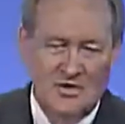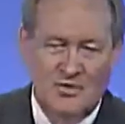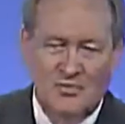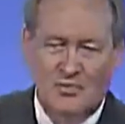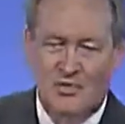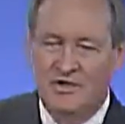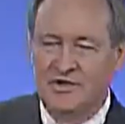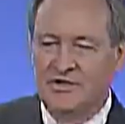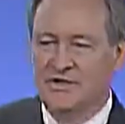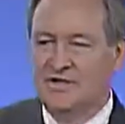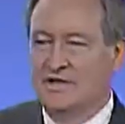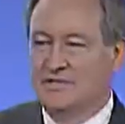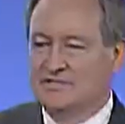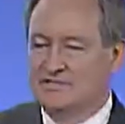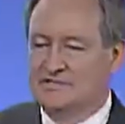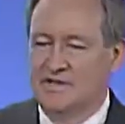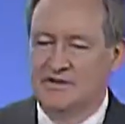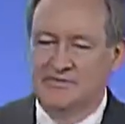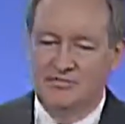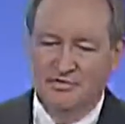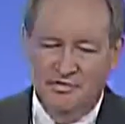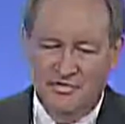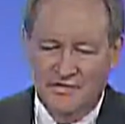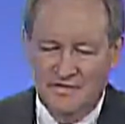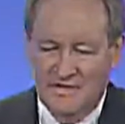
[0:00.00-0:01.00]
Well, yes,
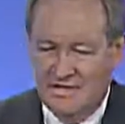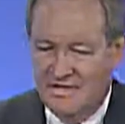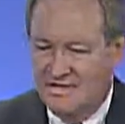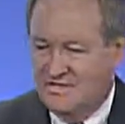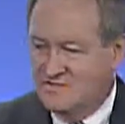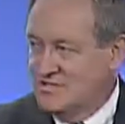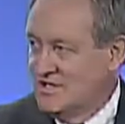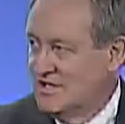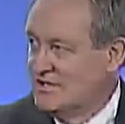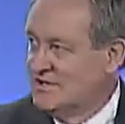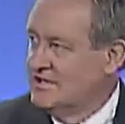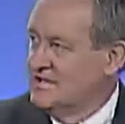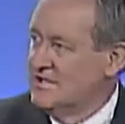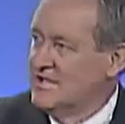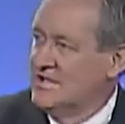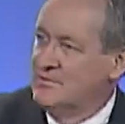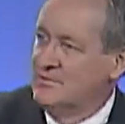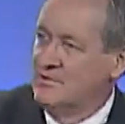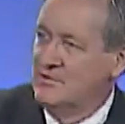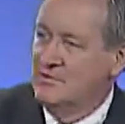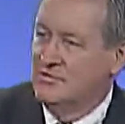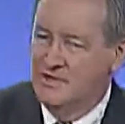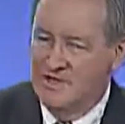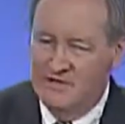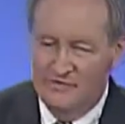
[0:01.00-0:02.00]
everything is on the
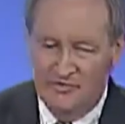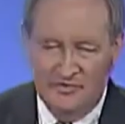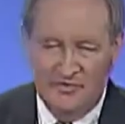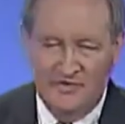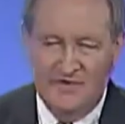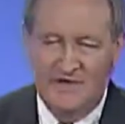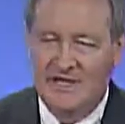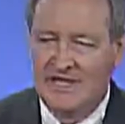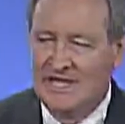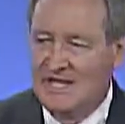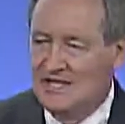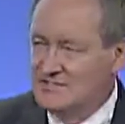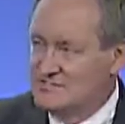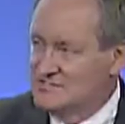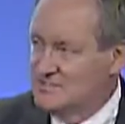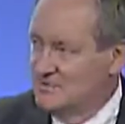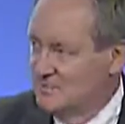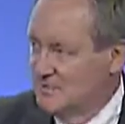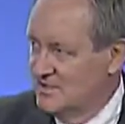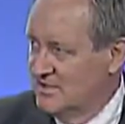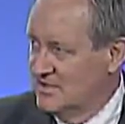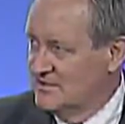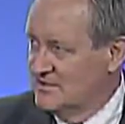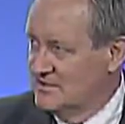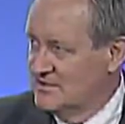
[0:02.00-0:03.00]
table. Everything has to
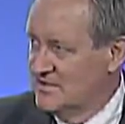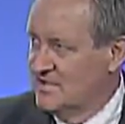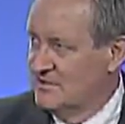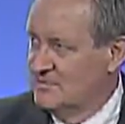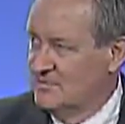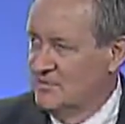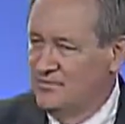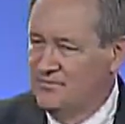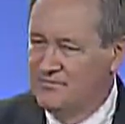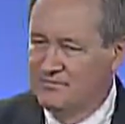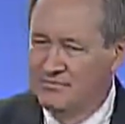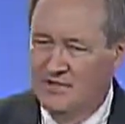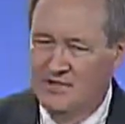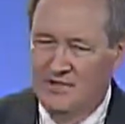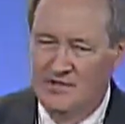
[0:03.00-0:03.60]
be on the table.